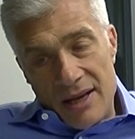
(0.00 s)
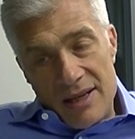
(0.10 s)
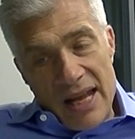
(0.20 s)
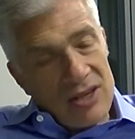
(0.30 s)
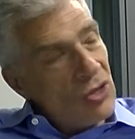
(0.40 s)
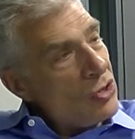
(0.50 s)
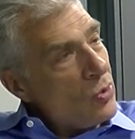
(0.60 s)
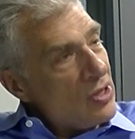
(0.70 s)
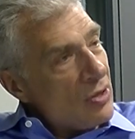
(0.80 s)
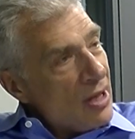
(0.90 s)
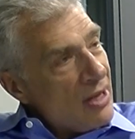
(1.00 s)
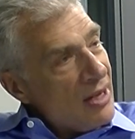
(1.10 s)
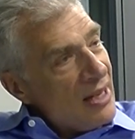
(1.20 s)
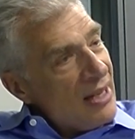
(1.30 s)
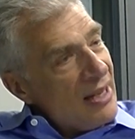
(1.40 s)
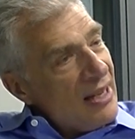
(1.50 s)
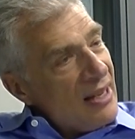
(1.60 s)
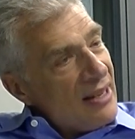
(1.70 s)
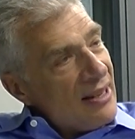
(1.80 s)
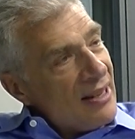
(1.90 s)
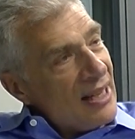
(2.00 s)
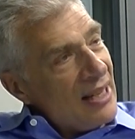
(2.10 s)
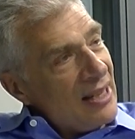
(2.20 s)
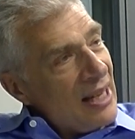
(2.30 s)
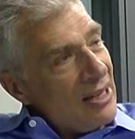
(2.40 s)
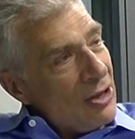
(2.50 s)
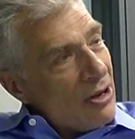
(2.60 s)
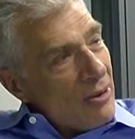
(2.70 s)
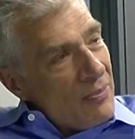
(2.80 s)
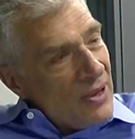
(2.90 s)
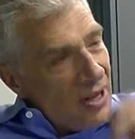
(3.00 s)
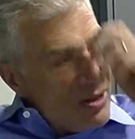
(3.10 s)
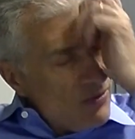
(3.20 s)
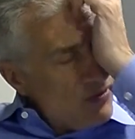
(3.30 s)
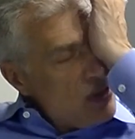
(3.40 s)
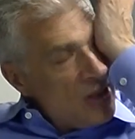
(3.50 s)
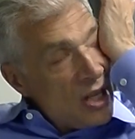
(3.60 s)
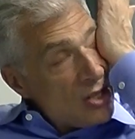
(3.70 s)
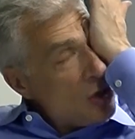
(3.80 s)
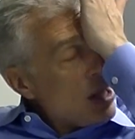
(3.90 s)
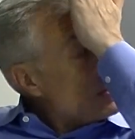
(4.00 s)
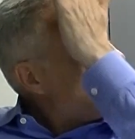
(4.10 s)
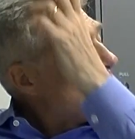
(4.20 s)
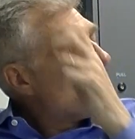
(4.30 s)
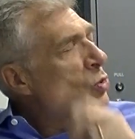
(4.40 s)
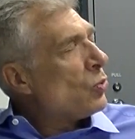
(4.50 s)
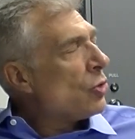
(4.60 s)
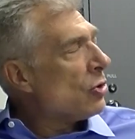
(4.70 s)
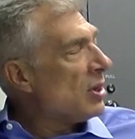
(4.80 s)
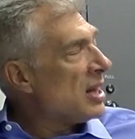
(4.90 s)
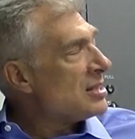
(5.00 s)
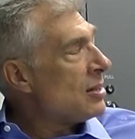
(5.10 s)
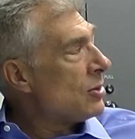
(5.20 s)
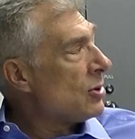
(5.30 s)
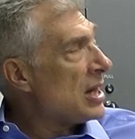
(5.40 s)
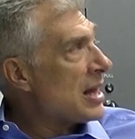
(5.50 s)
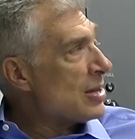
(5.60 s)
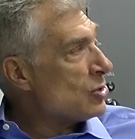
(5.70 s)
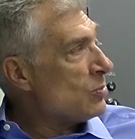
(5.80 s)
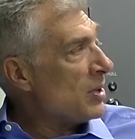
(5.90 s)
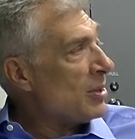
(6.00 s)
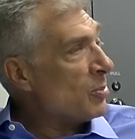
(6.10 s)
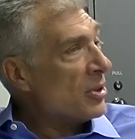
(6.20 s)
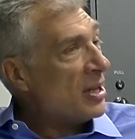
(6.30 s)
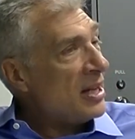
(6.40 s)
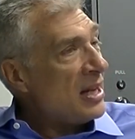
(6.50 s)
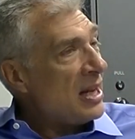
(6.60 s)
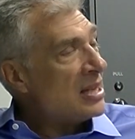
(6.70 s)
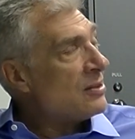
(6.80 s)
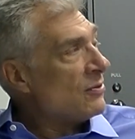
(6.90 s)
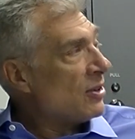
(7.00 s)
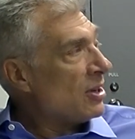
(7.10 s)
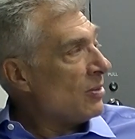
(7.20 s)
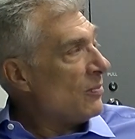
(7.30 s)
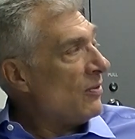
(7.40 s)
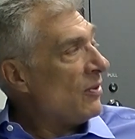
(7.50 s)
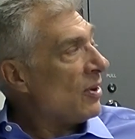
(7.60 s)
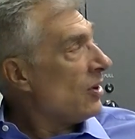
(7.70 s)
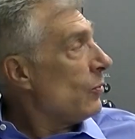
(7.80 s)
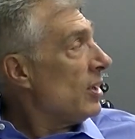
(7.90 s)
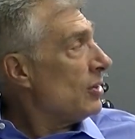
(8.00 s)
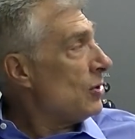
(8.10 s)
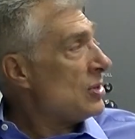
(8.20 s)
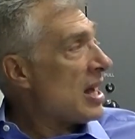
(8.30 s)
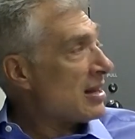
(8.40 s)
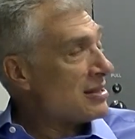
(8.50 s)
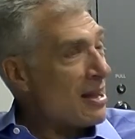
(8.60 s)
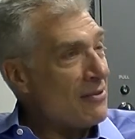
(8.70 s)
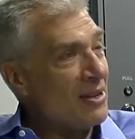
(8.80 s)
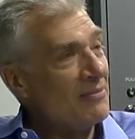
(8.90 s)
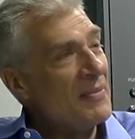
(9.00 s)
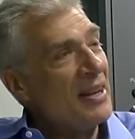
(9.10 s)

next to Switzerland in Europe. There's like less than 30,000 people. It's a very, very well-known tax haven.